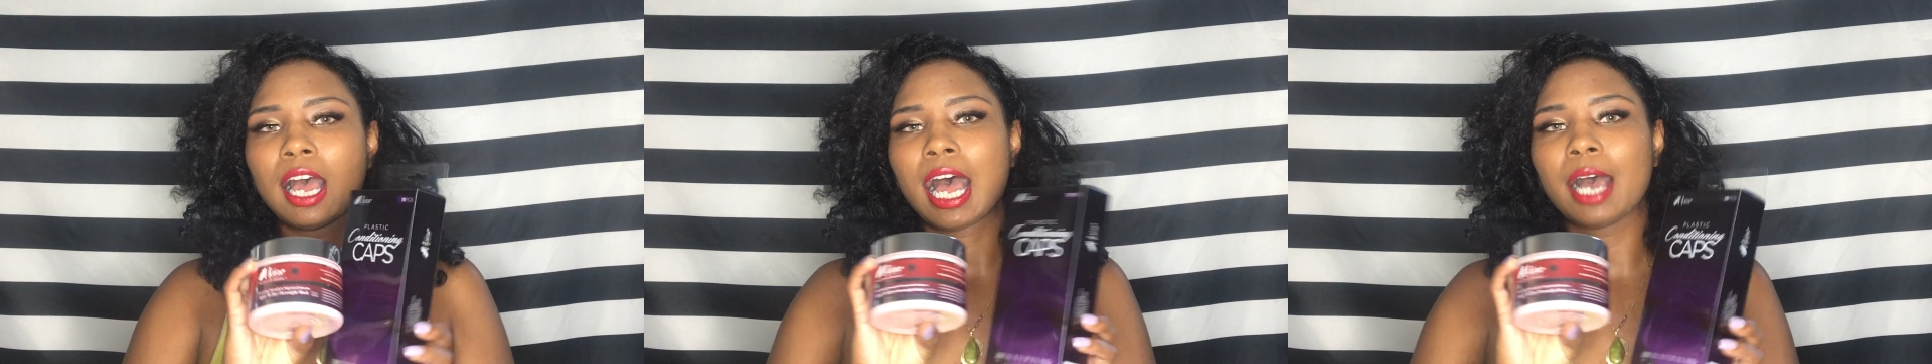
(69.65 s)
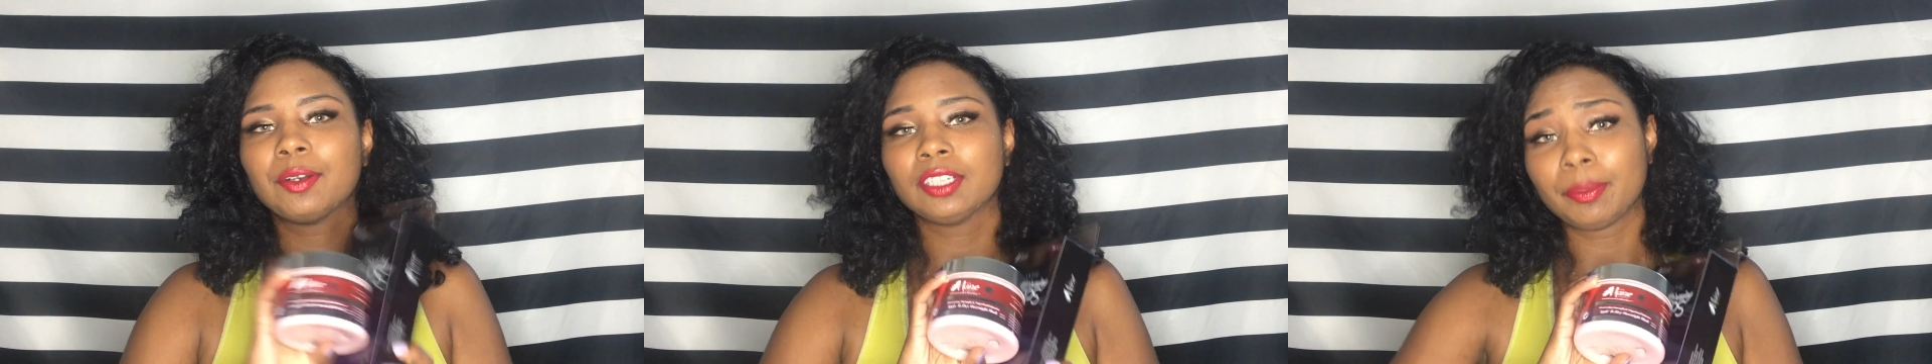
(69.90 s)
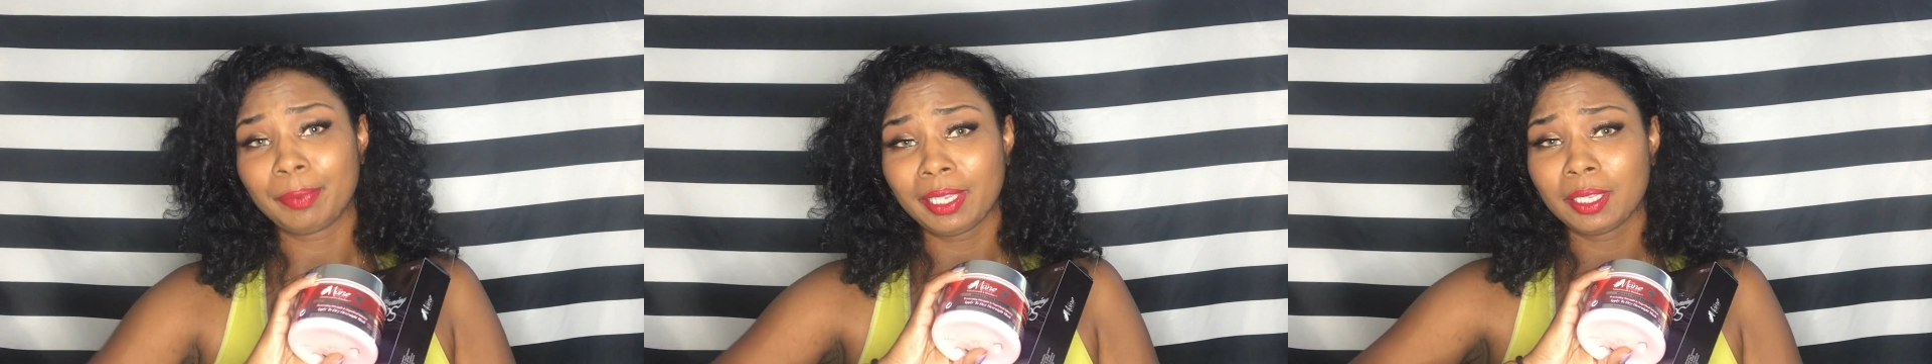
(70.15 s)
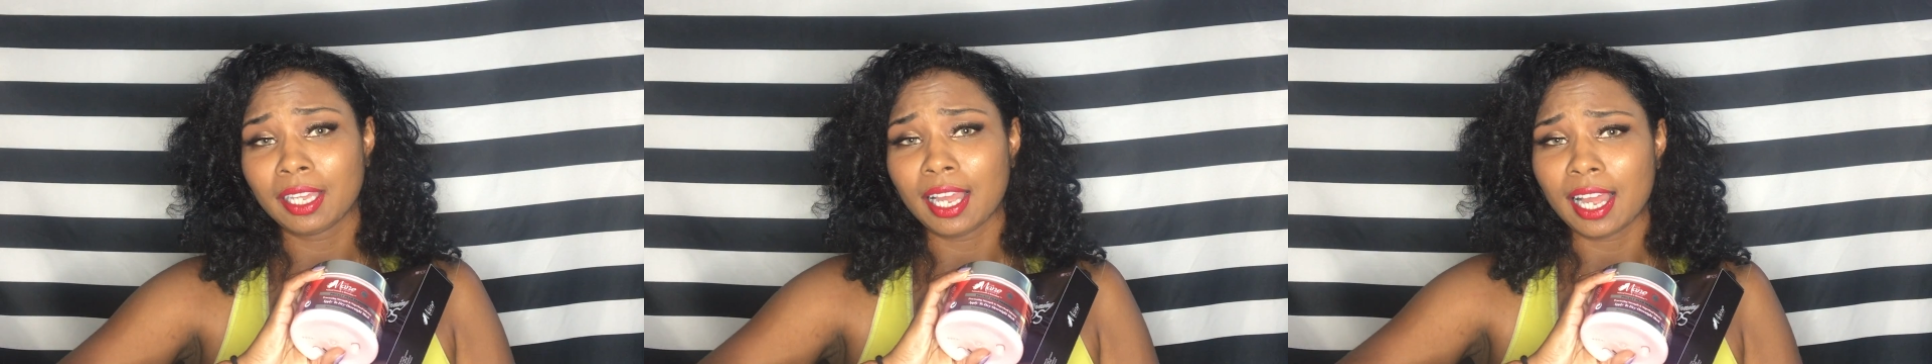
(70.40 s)
going to
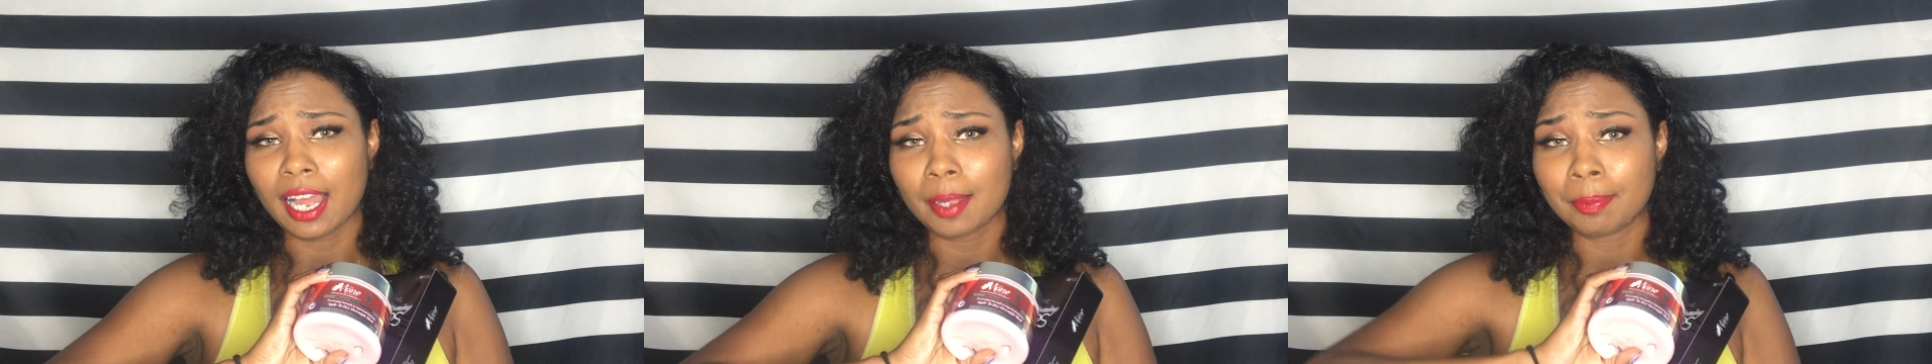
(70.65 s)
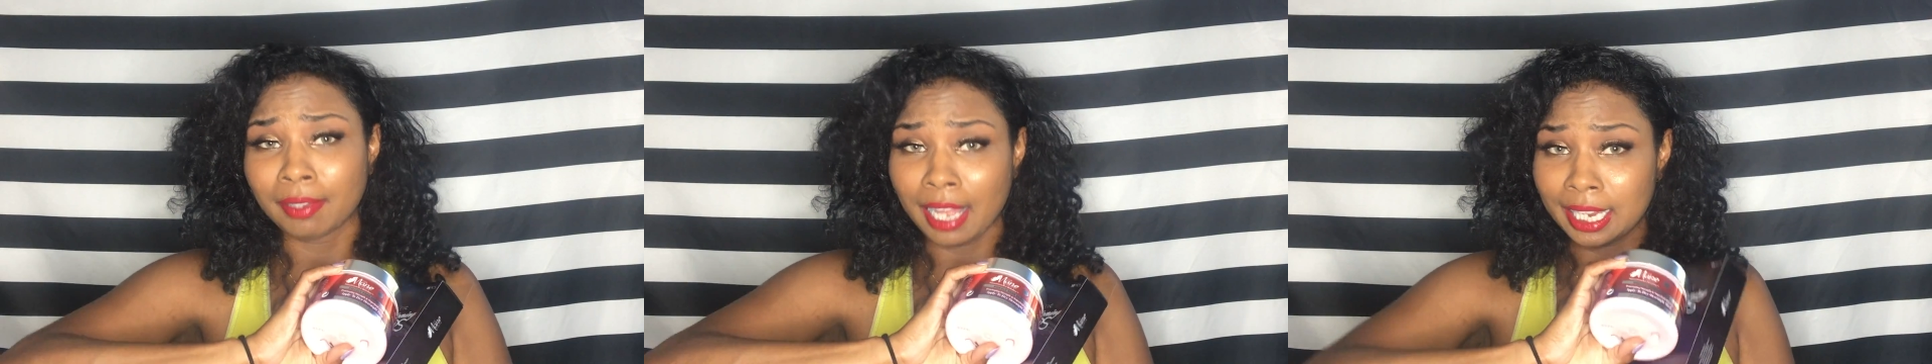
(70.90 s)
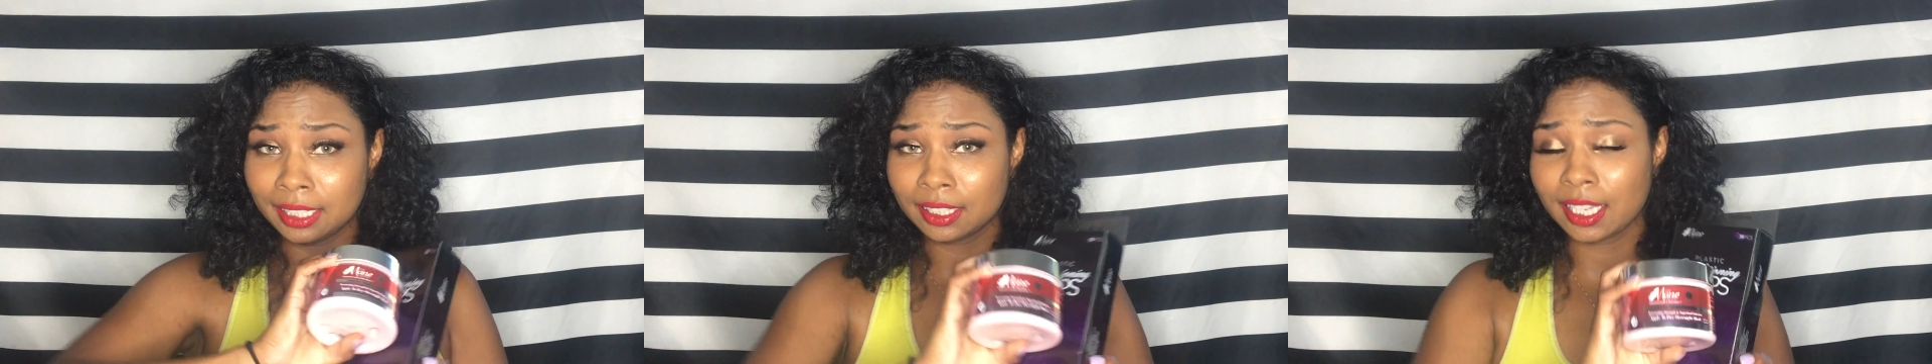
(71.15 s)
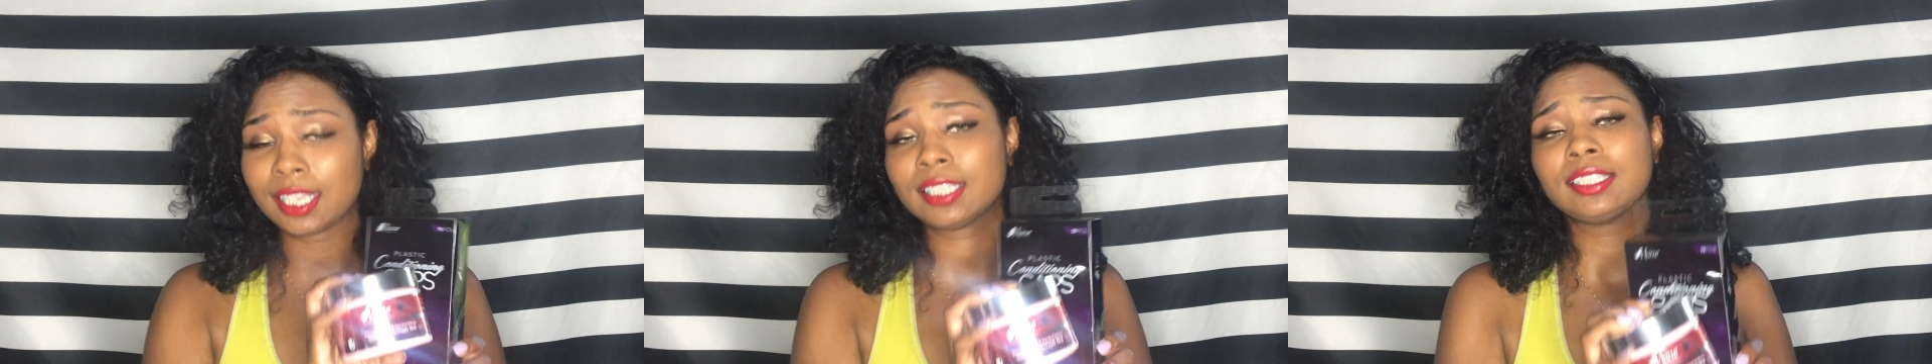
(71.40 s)
be applying
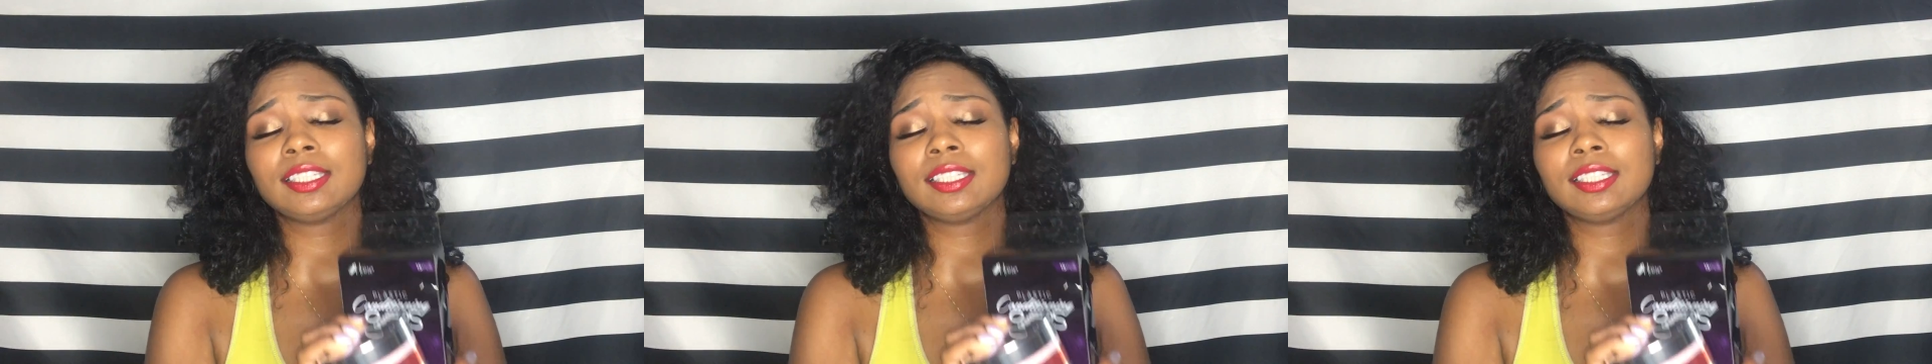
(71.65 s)
this,